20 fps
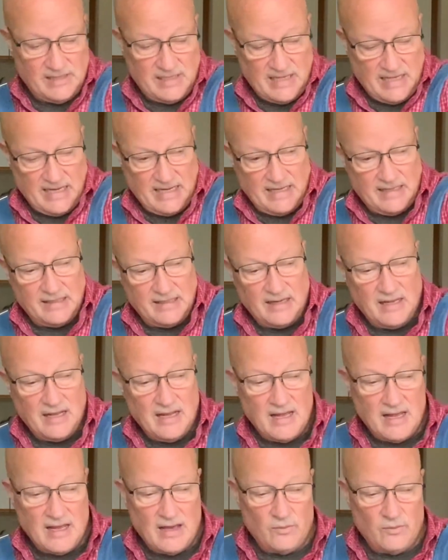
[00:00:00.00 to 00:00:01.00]
And
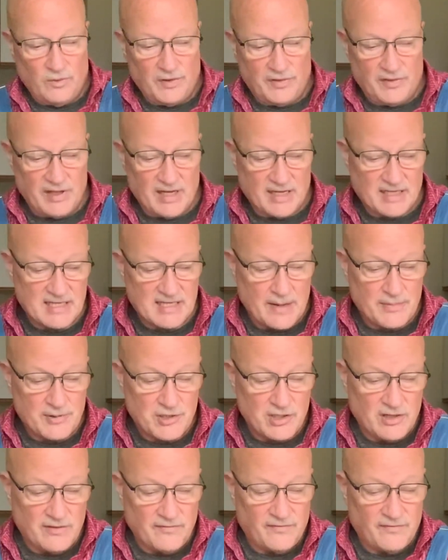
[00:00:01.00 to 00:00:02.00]
with the
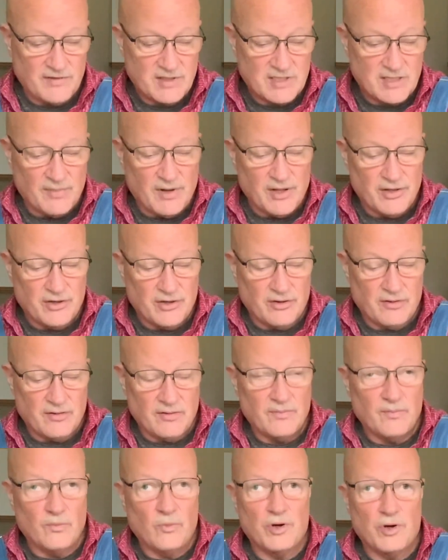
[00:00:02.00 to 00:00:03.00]
exception of some other
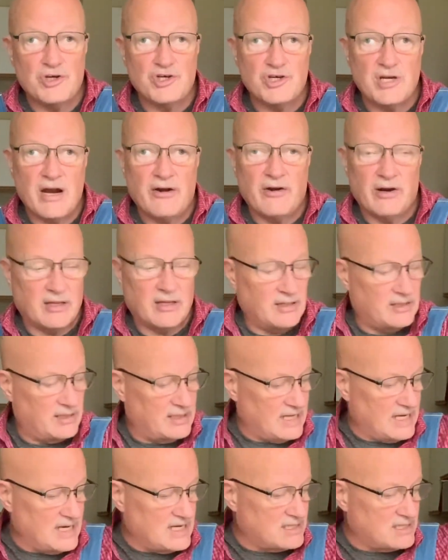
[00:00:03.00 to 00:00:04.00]
more generic
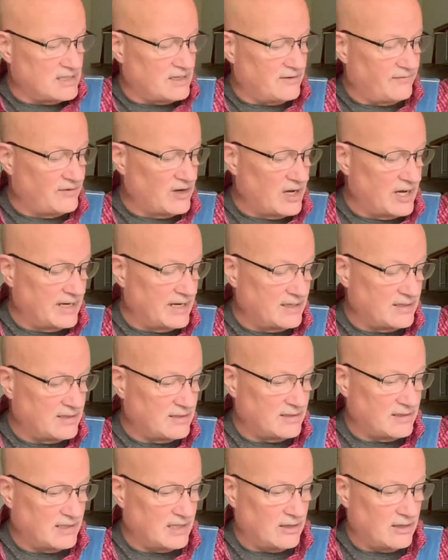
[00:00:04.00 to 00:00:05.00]
and easily to find,
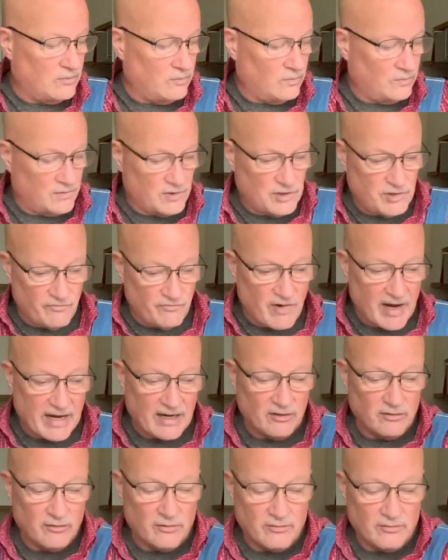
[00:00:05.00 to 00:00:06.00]
you know,
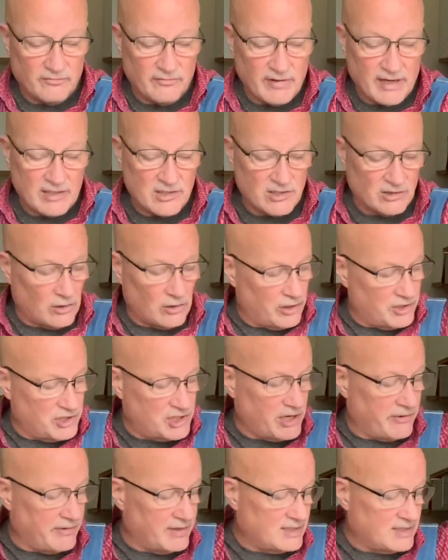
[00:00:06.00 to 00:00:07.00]
regular red large
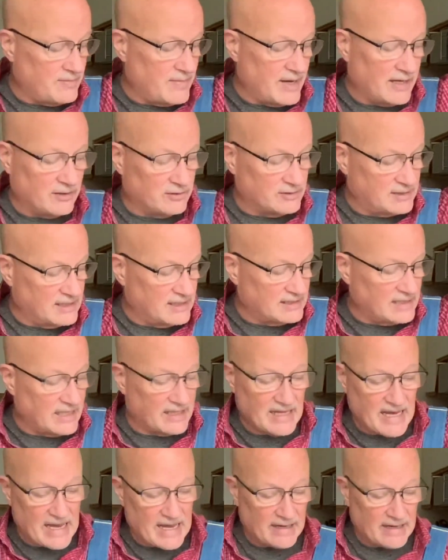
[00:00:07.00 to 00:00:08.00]
cherry tomatoes, things
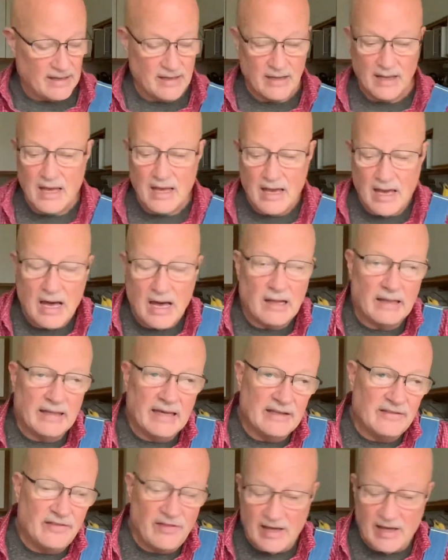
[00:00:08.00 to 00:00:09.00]
like that, I'll
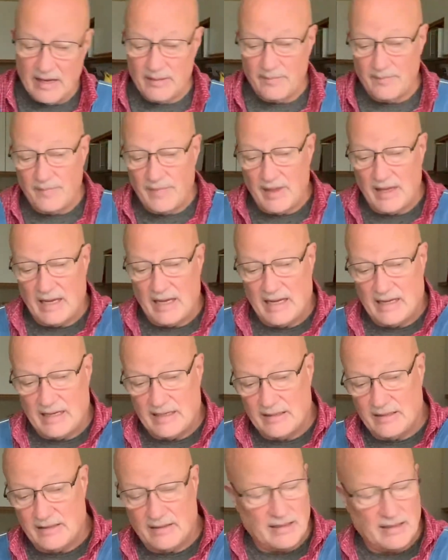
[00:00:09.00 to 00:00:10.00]
get them.
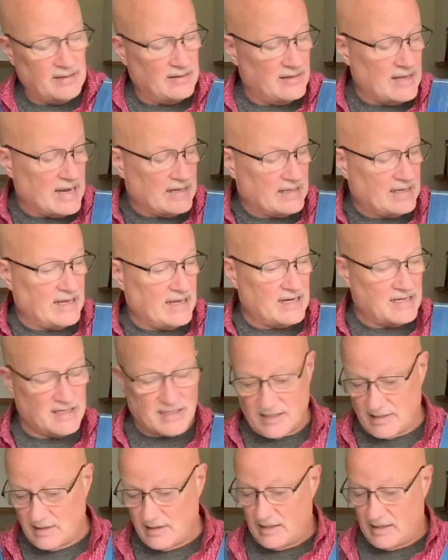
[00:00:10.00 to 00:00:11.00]
And in that
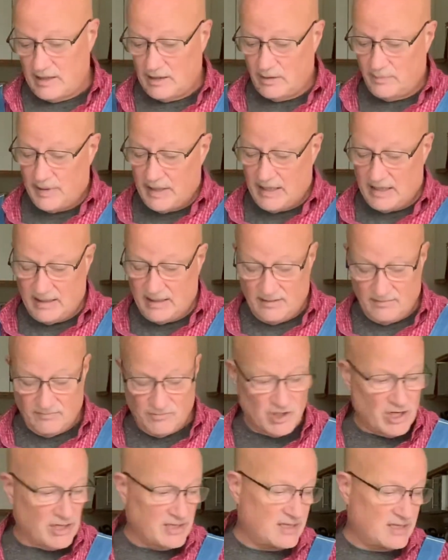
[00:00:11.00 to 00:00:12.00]
case, it'll be
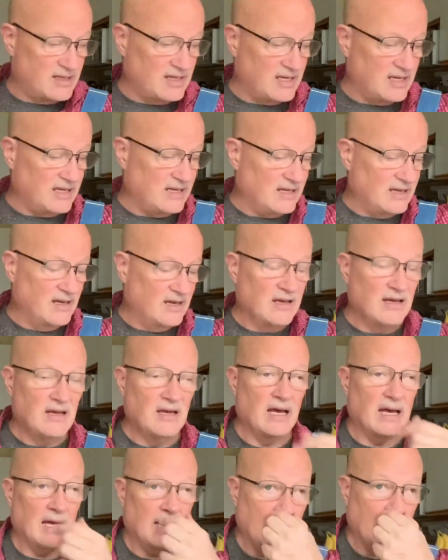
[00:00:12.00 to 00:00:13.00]
just the,
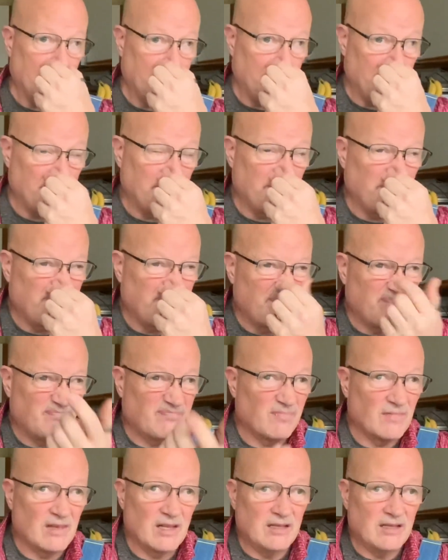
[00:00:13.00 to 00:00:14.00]
um,
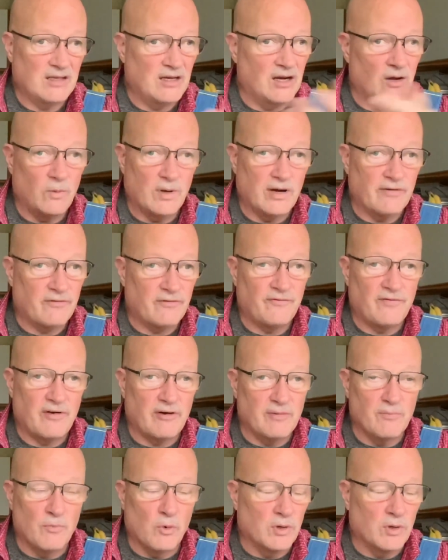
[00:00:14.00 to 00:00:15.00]
you know, whatever
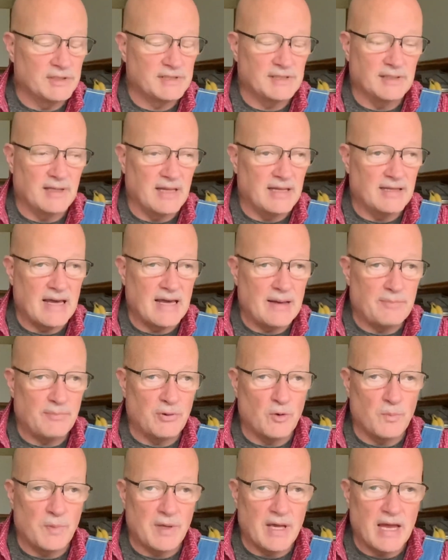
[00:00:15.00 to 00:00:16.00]
Ferry Morrison and that
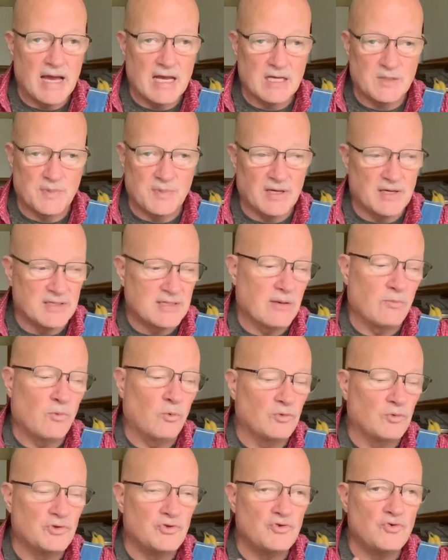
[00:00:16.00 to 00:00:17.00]
Burpee has, because I
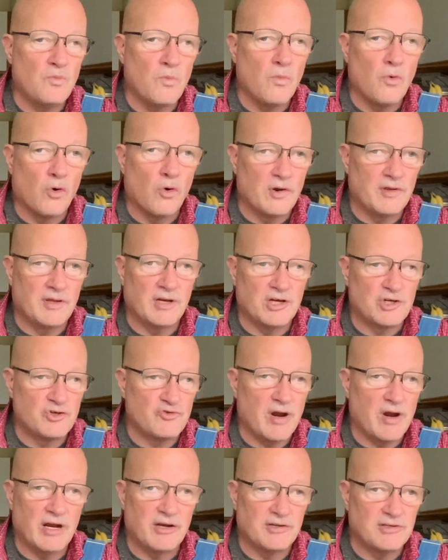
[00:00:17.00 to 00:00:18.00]
won't do more than a
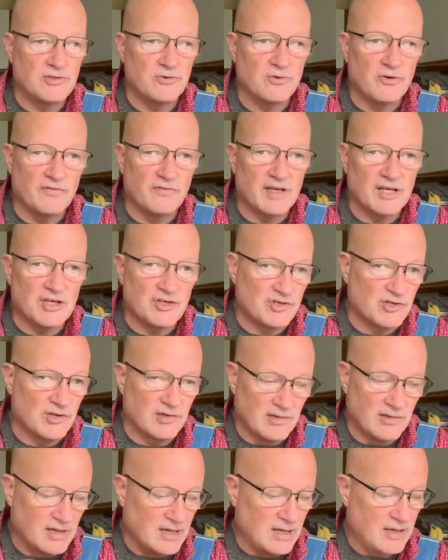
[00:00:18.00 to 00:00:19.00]
tray or two of each
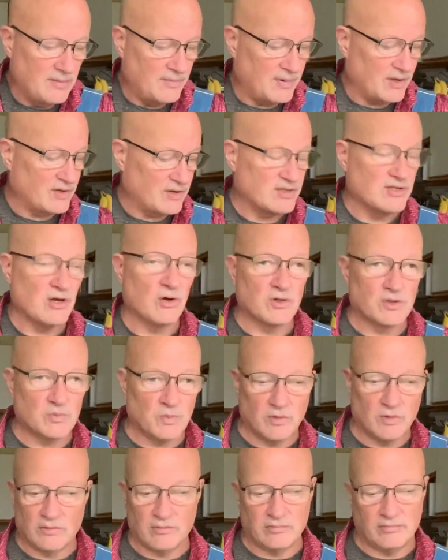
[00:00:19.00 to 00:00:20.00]
because those
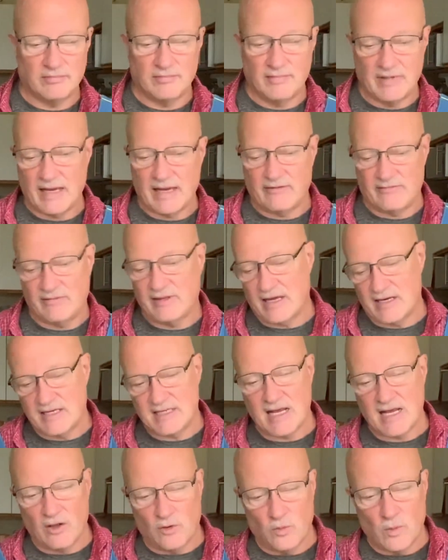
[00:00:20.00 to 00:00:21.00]
will, they, they
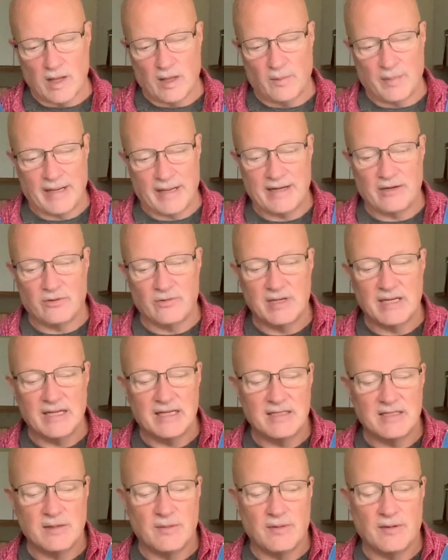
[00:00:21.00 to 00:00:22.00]
sell well, but I don't
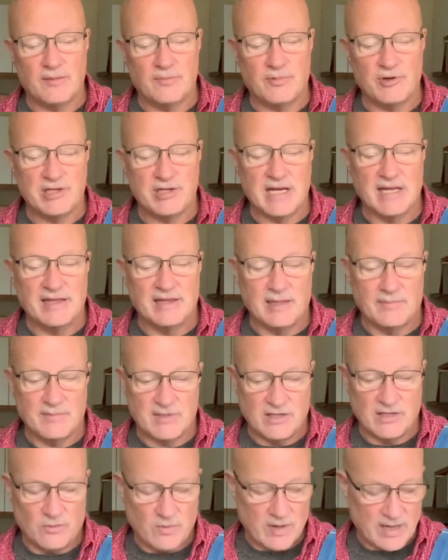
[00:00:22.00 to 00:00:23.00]
need to present them
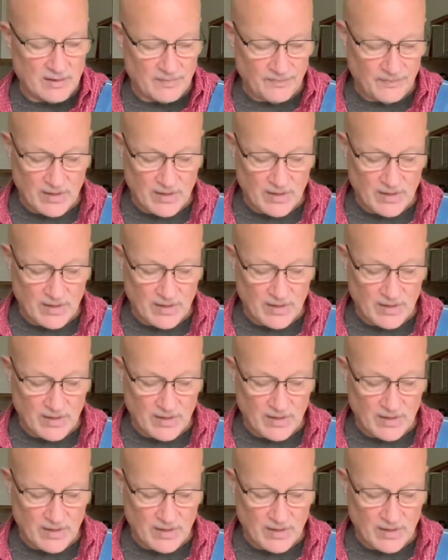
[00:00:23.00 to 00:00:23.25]
so well.